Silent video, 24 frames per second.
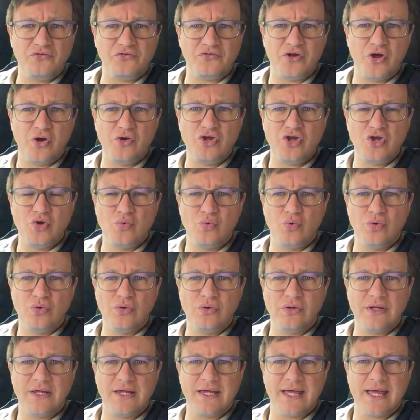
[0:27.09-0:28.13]
so you
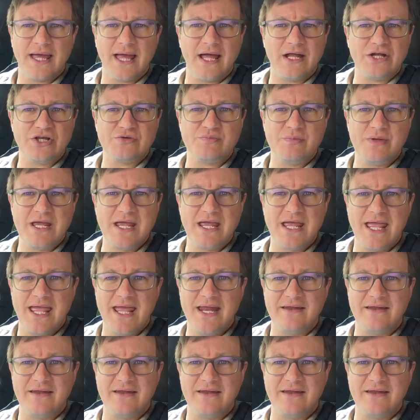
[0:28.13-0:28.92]
will catch me